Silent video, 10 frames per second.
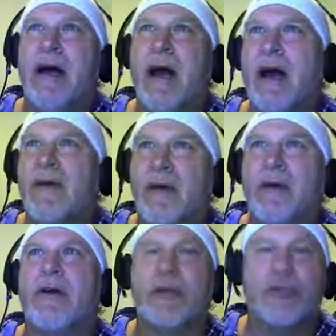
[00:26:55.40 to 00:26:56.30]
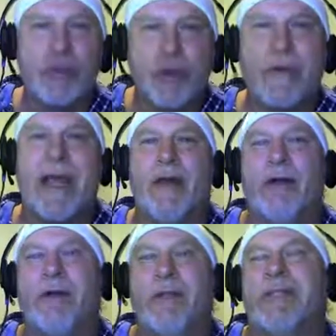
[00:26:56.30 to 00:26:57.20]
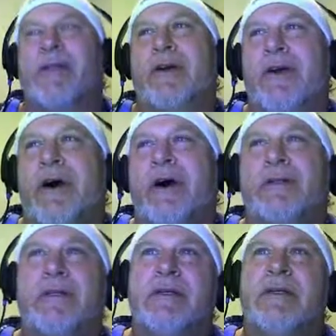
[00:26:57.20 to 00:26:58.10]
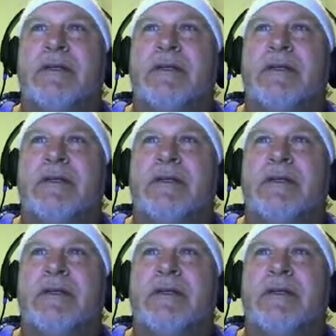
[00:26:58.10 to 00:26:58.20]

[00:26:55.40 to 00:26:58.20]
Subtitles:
They're called traitors. They're called